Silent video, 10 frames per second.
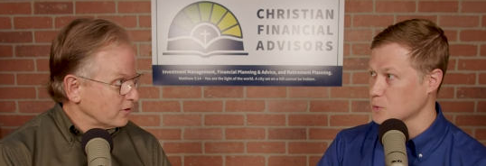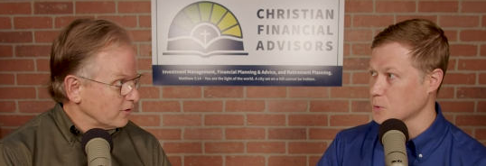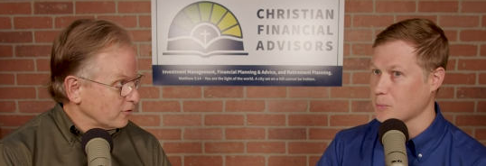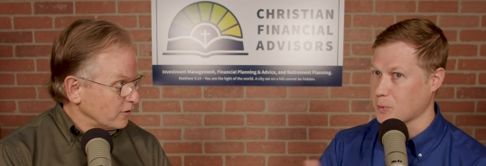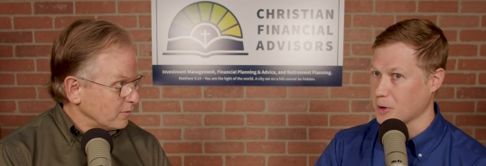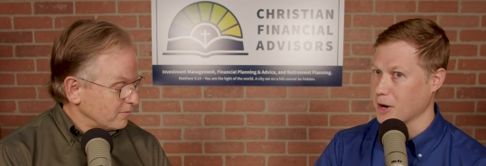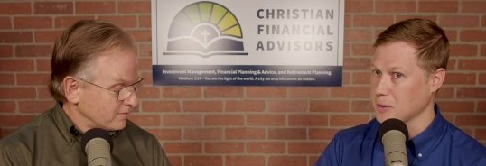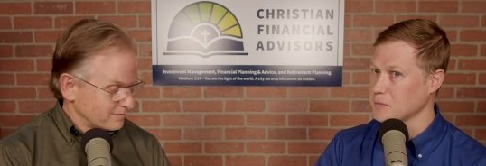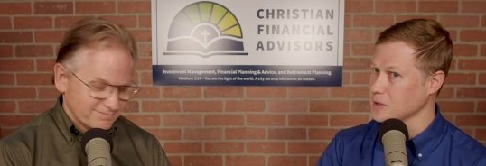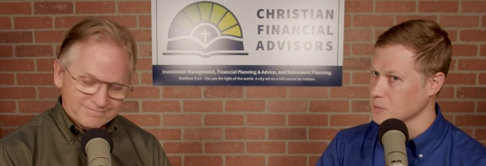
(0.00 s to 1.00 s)
Speaker 1: sure
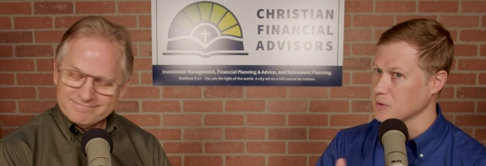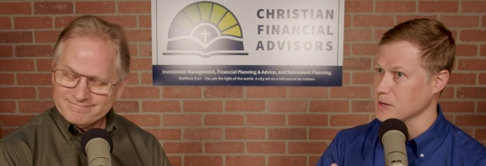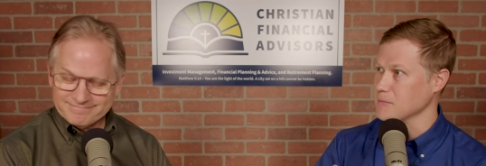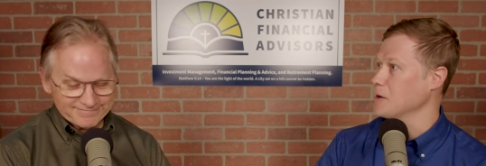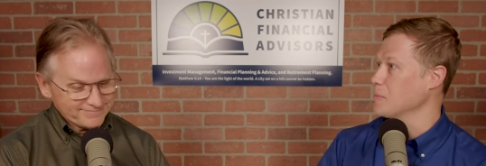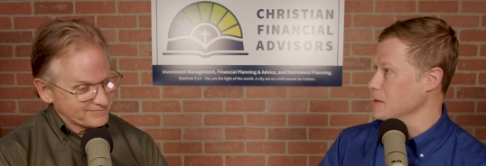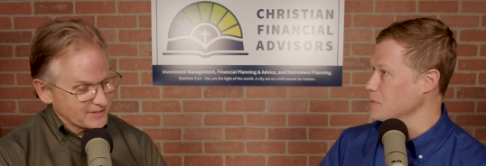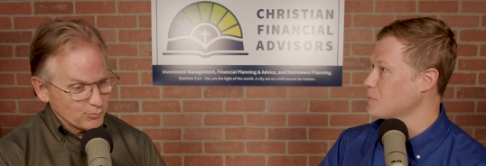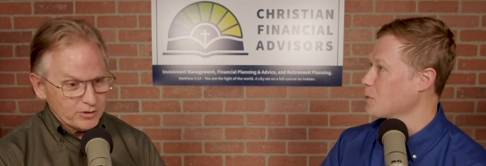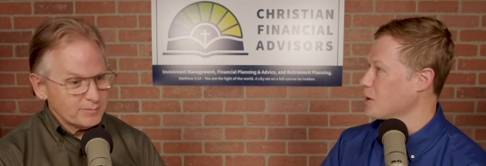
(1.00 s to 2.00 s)
pornography would, you know,
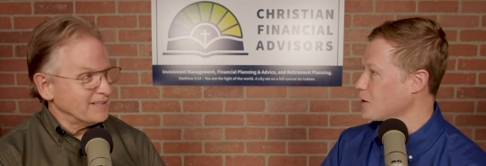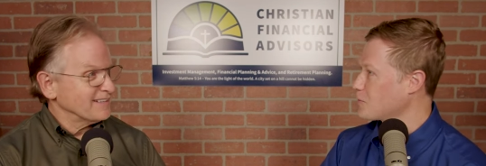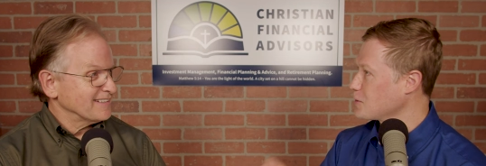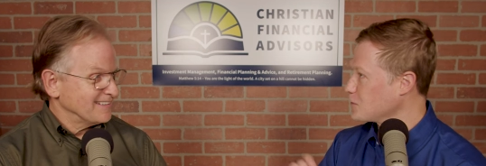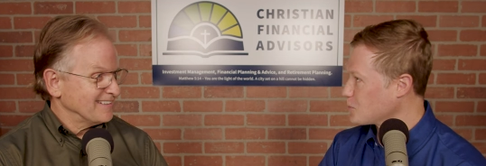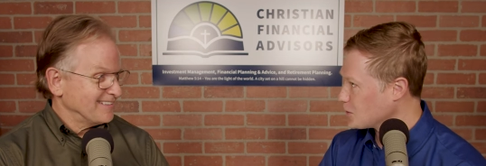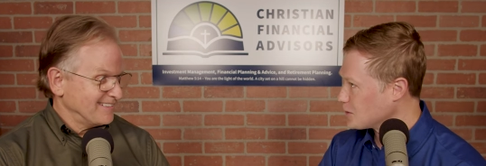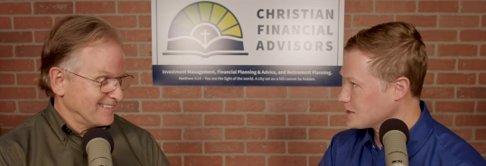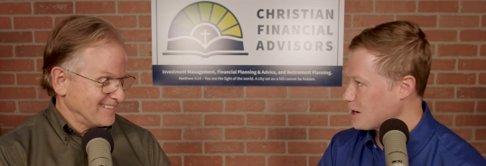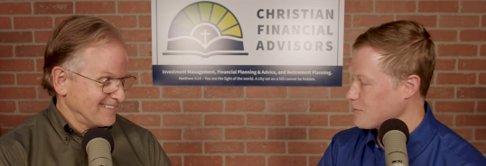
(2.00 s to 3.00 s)
maybe pornography. the
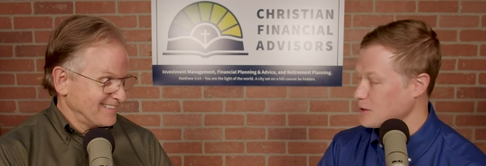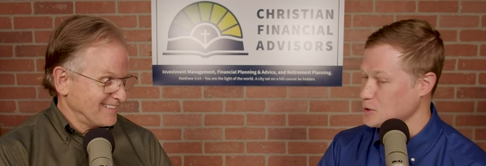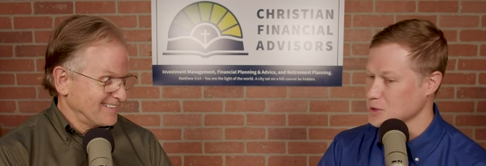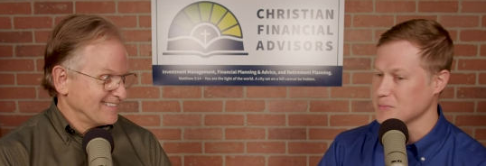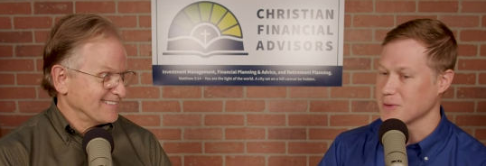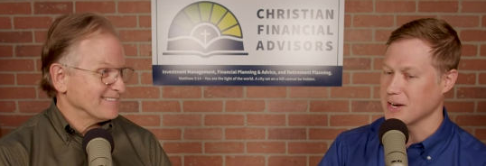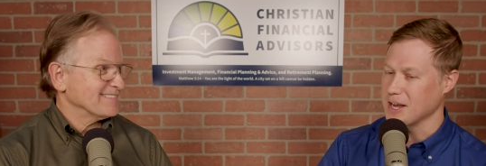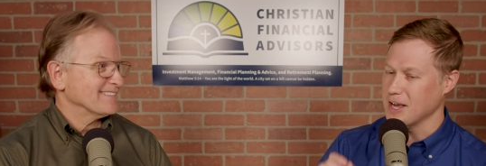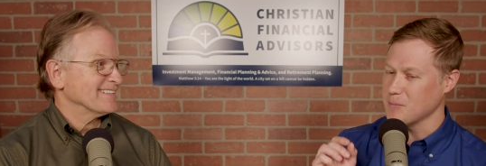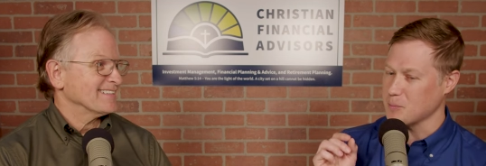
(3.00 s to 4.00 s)
word is not mentioned, but
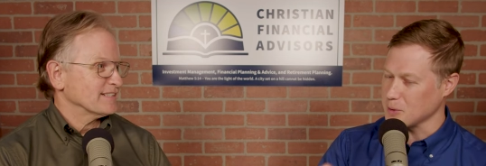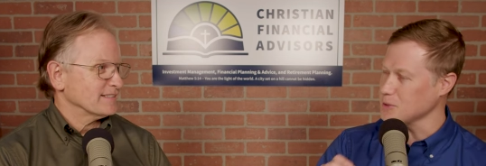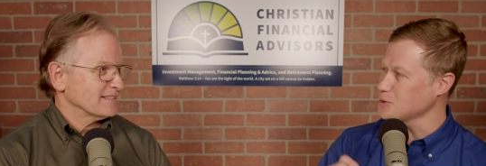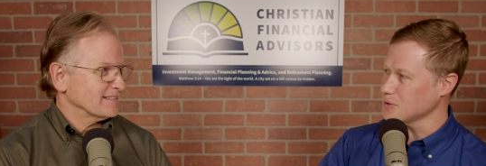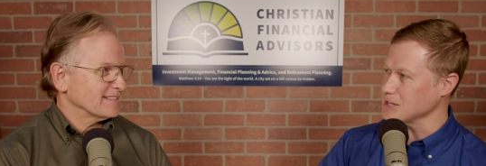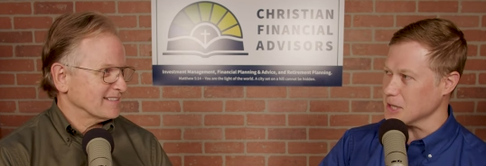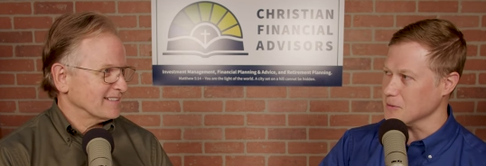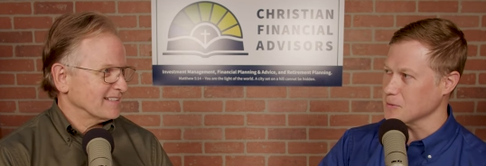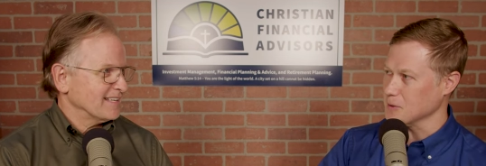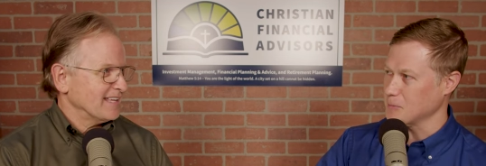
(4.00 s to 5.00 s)
pretty sure that's
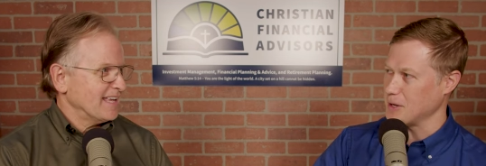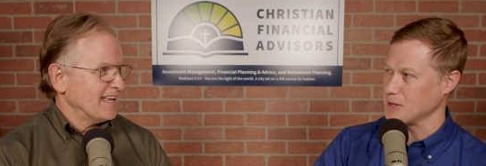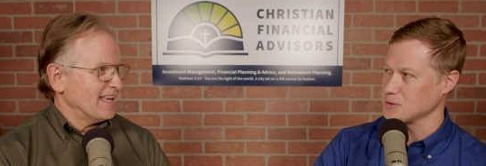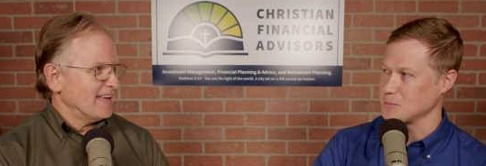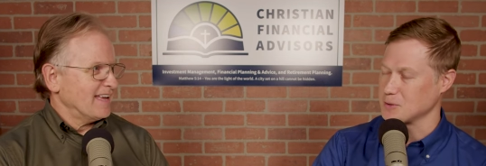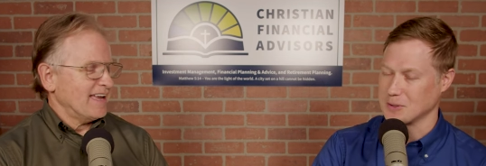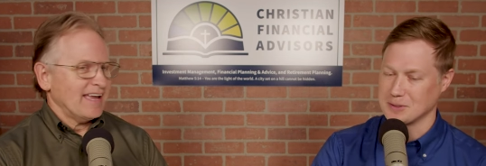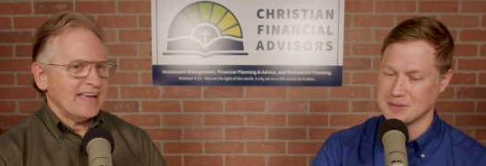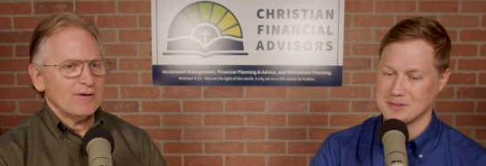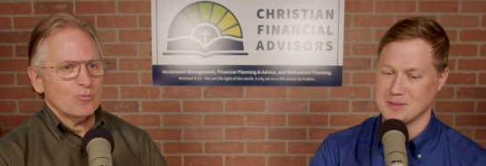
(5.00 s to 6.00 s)
covered then by that scripture.
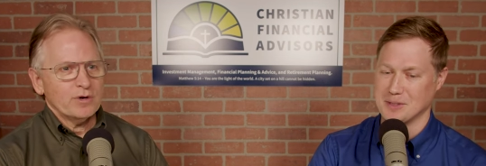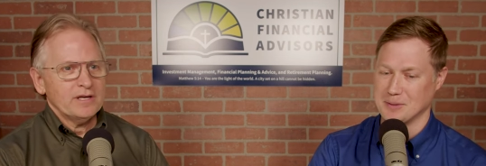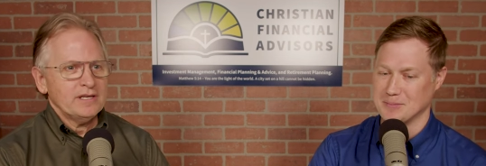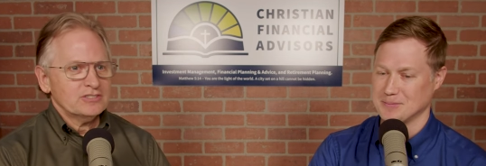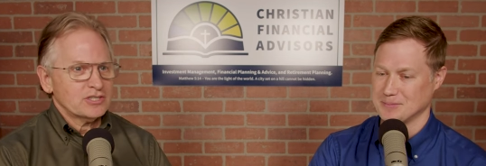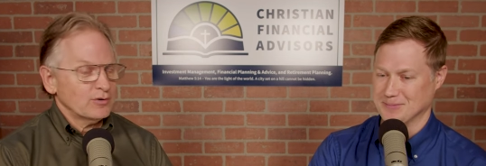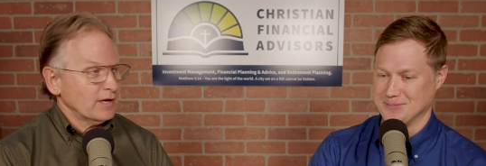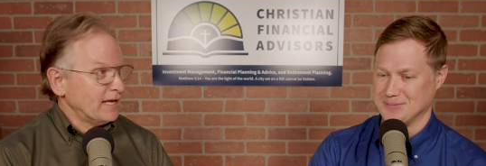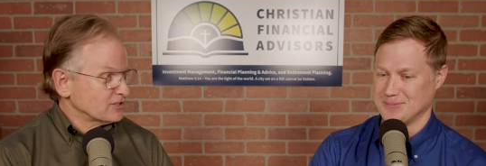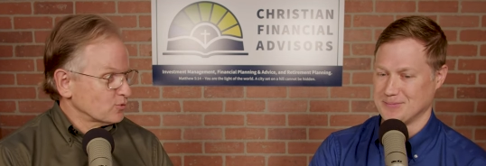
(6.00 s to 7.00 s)
Speaker 2: And so. we showed
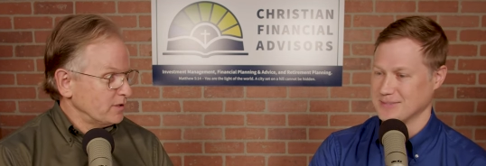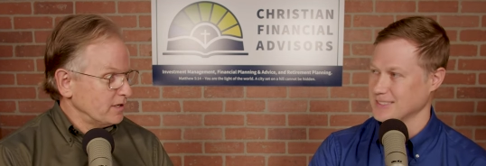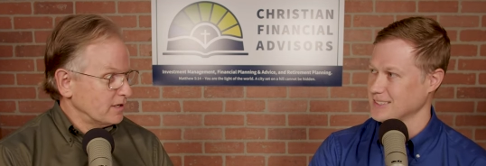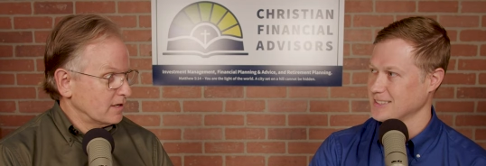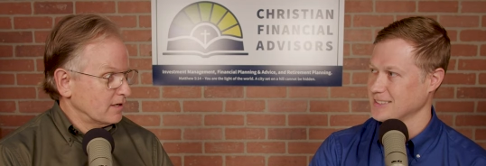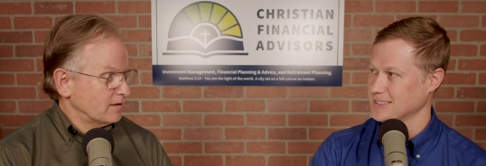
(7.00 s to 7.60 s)
last week